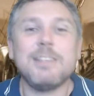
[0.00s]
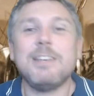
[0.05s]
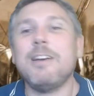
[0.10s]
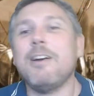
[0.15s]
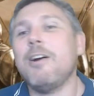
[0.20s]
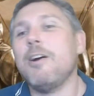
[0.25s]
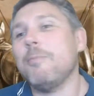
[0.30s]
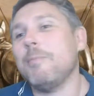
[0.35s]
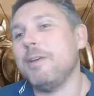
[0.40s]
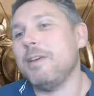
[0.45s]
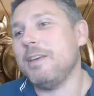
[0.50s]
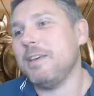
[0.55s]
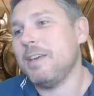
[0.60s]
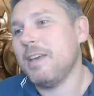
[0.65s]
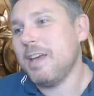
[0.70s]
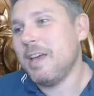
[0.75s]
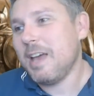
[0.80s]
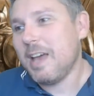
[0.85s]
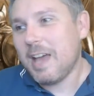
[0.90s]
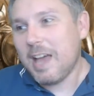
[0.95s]
the
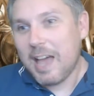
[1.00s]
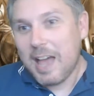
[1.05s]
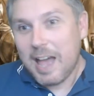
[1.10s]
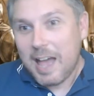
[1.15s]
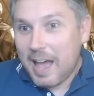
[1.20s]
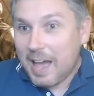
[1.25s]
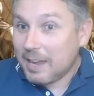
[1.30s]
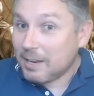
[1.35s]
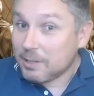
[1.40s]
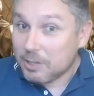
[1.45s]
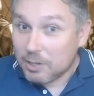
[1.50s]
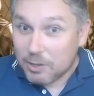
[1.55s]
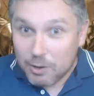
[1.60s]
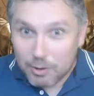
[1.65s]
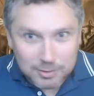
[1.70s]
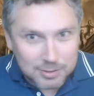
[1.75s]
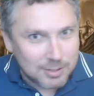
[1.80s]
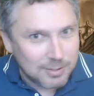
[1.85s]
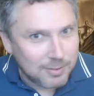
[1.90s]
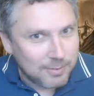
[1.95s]
army, and
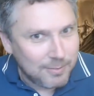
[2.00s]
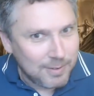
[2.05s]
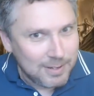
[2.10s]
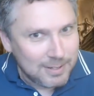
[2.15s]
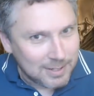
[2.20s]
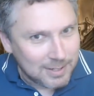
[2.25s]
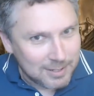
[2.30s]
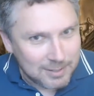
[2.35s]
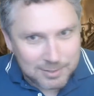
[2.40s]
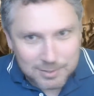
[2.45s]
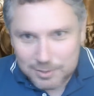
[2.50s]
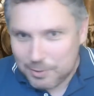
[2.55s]
got defeated.